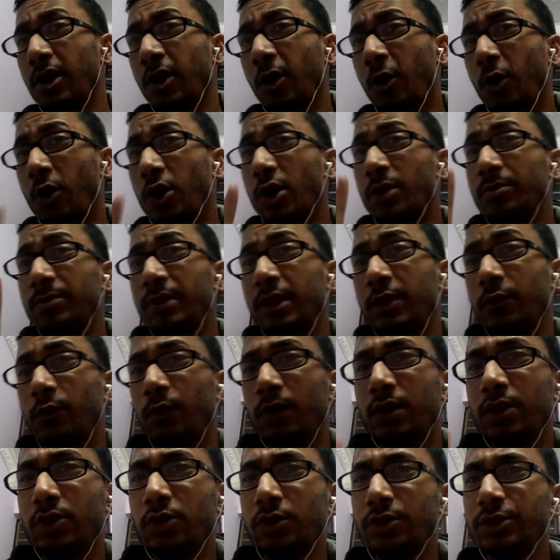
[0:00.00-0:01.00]
Out of that
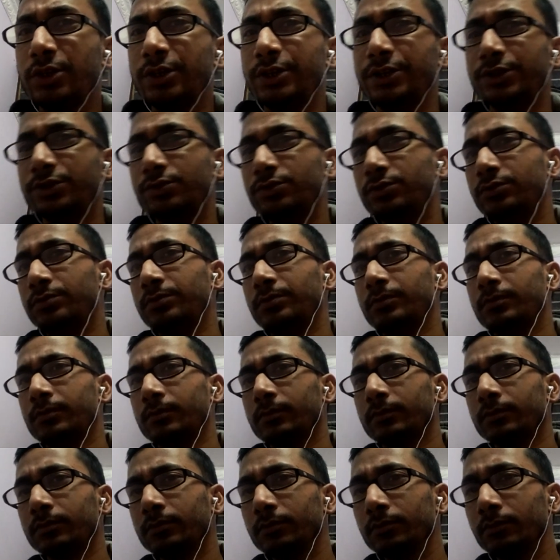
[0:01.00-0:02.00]
1000 issues,
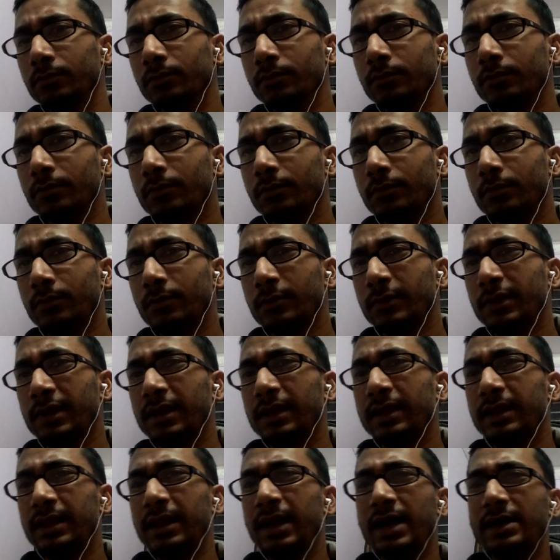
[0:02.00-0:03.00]

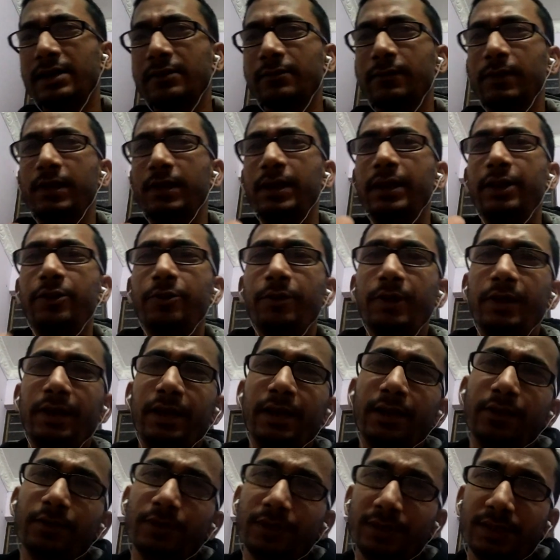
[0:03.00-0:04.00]
they ask only
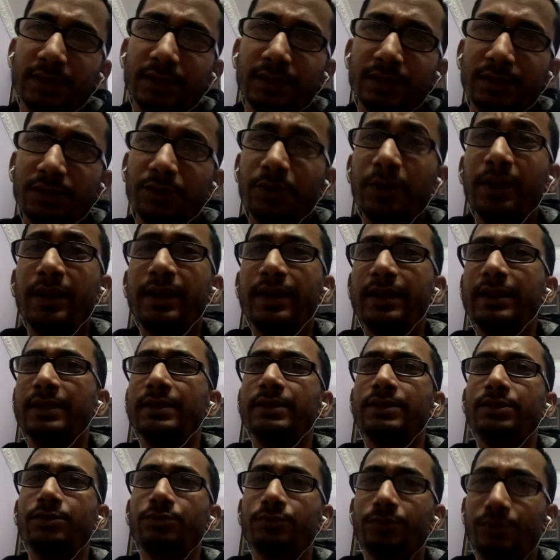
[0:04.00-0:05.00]
20 questions, 20
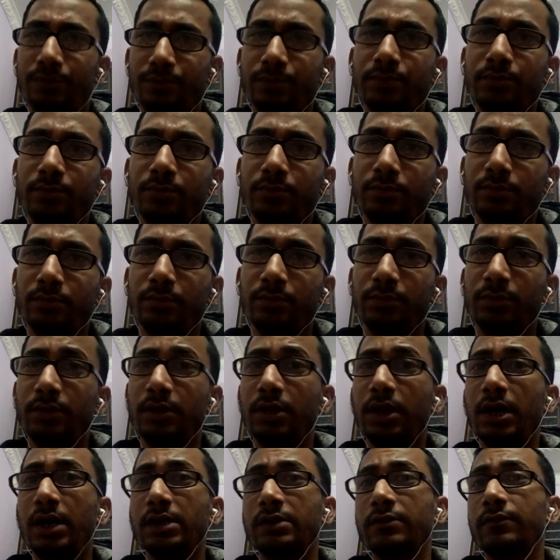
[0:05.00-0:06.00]
issues.
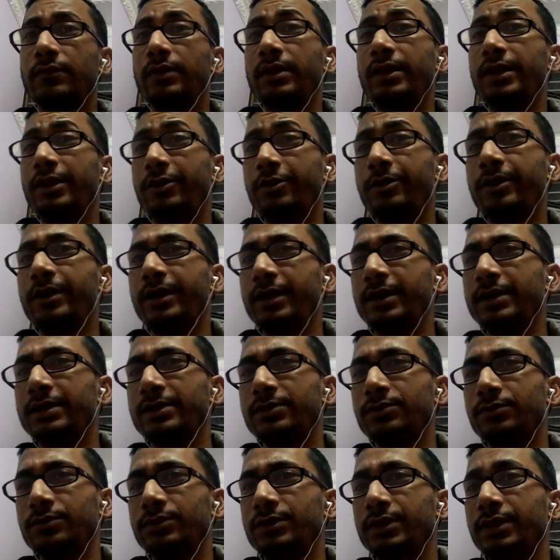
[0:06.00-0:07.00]
They ask only 20
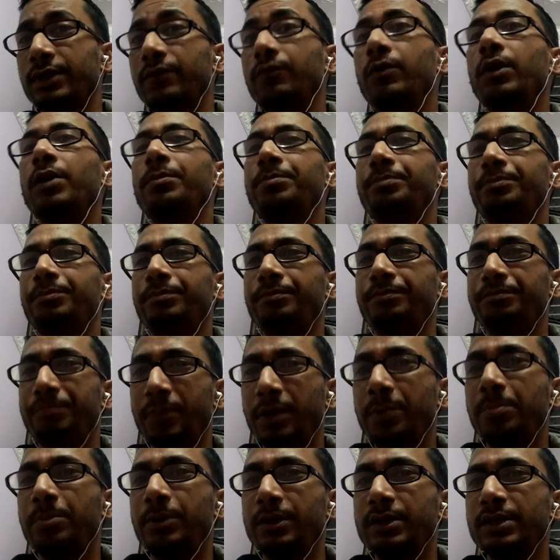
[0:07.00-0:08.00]
issues in one
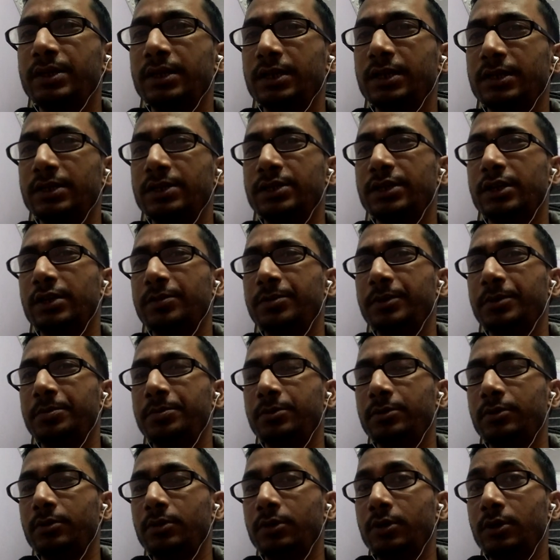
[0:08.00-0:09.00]
paper, general study
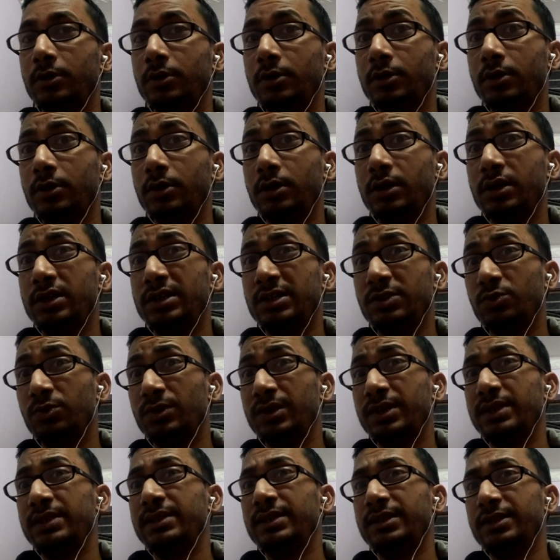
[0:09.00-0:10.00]
paper. It's so
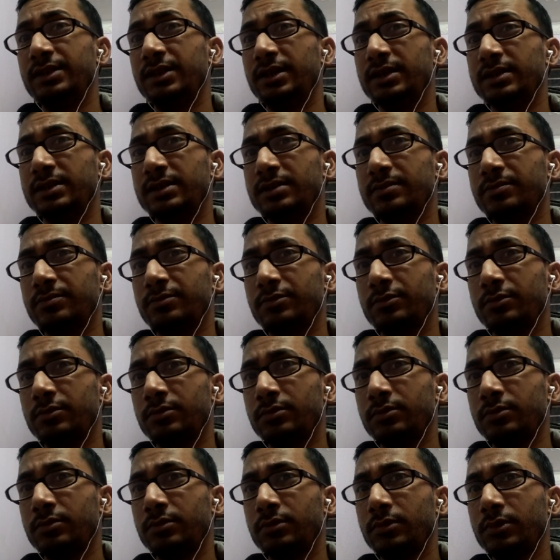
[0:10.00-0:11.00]
easy task.
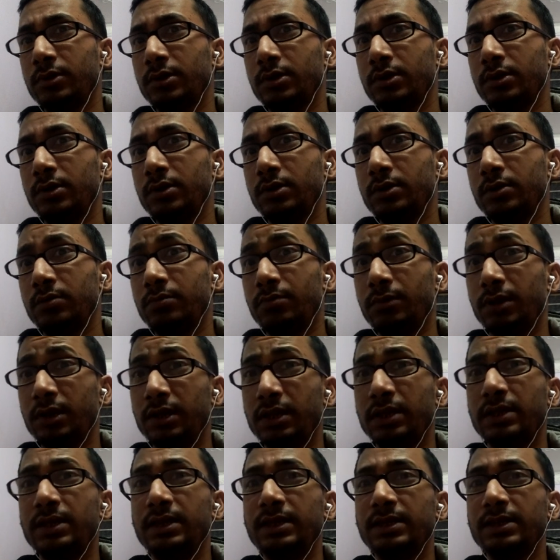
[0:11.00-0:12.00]
But
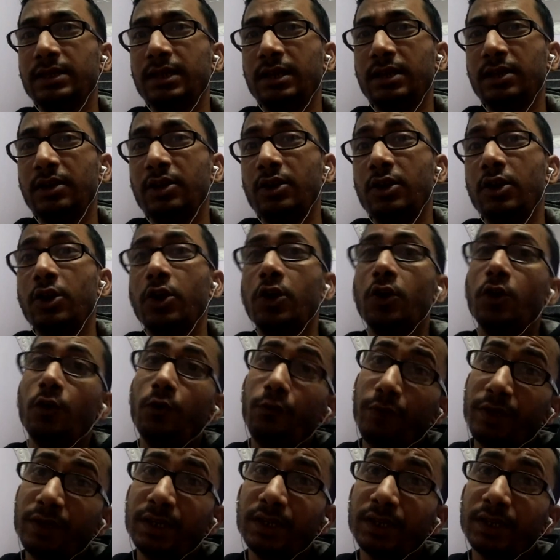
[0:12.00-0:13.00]
the thing is that
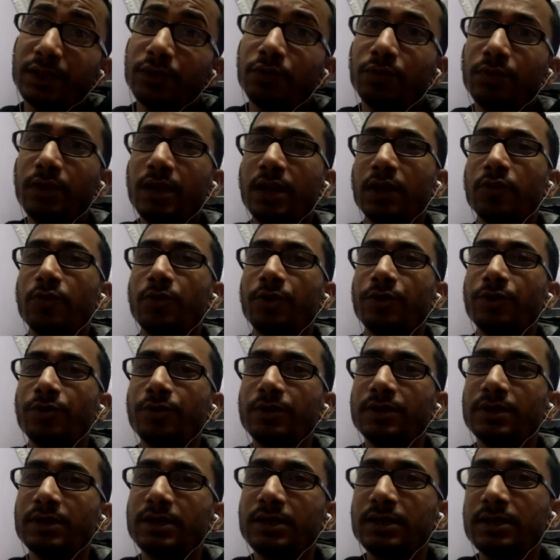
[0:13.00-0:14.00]
which issue they are going to
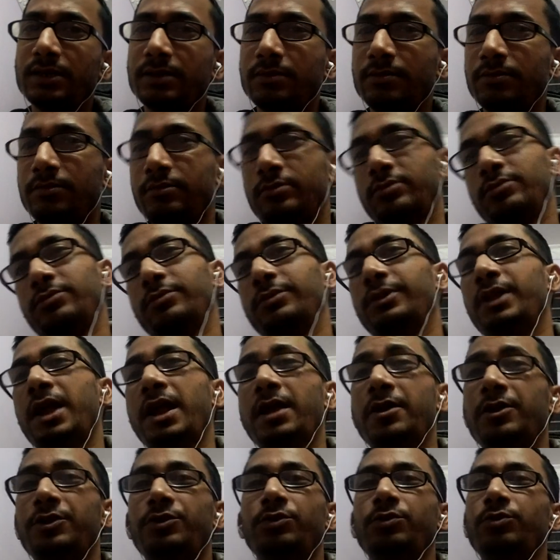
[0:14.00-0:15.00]
discuss,
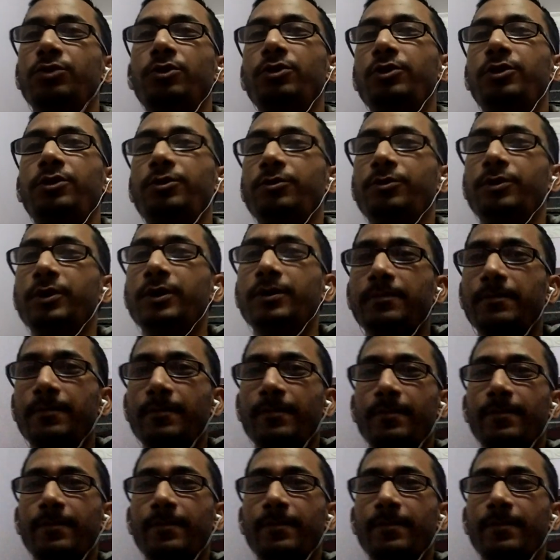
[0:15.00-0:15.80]
that you don't know now.